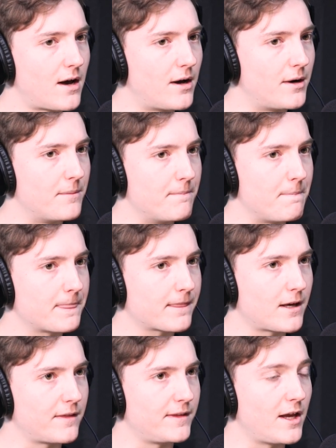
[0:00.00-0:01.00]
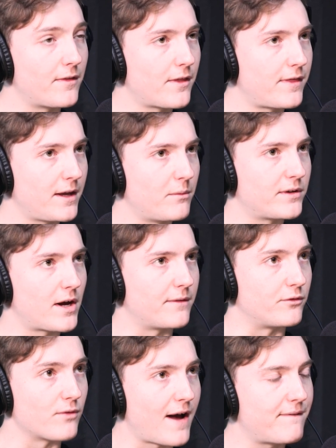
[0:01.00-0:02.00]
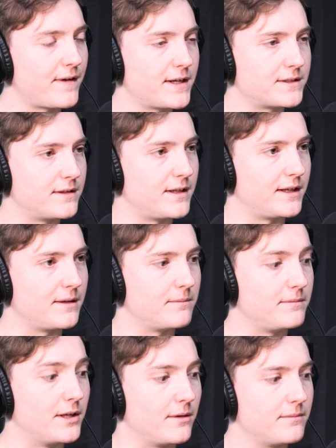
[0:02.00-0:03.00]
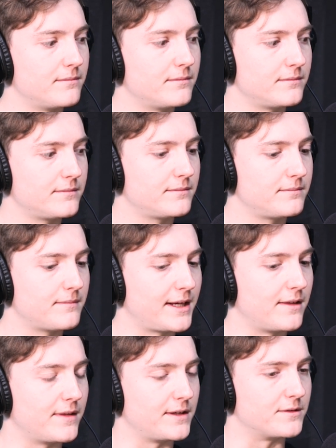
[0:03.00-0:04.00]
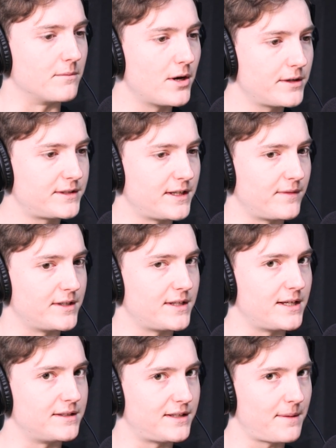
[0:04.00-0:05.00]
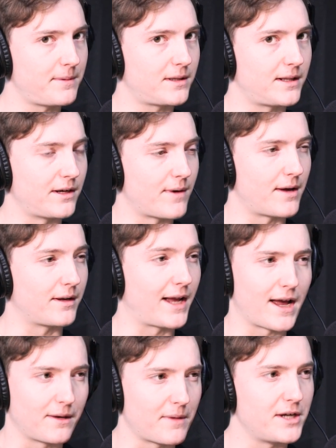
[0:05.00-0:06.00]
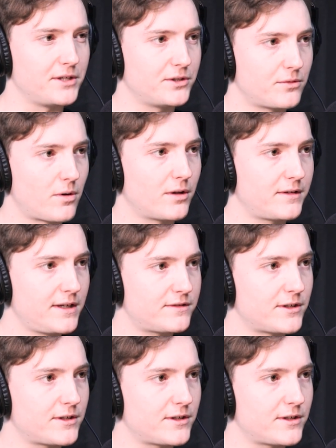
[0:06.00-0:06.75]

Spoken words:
The other thing with kind of graphics and thinking, you know, making things immersive is typically around like animation quality.